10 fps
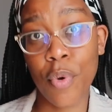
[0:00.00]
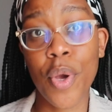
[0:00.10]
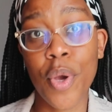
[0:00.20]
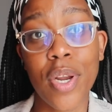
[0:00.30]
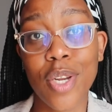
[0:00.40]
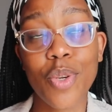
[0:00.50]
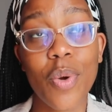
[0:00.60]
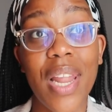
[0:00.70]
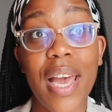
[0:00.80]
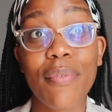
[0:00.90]
going on in
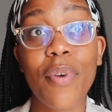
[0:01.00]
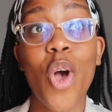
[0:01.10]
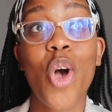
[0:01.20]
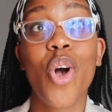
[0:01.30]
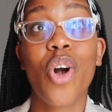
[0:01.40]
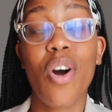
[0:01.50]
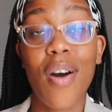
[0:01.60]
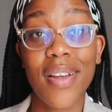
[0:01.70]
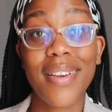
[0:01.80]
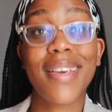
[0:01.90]
your life,
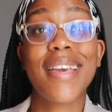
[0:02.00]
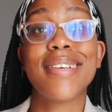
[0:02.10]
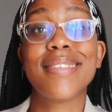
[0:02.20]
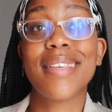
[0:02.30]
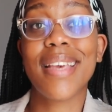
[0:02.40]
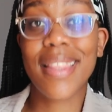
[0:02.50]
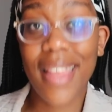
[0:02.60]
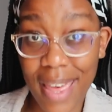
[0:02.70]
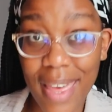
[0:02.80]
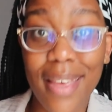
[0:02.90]
God is
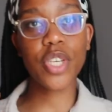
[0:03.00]
there.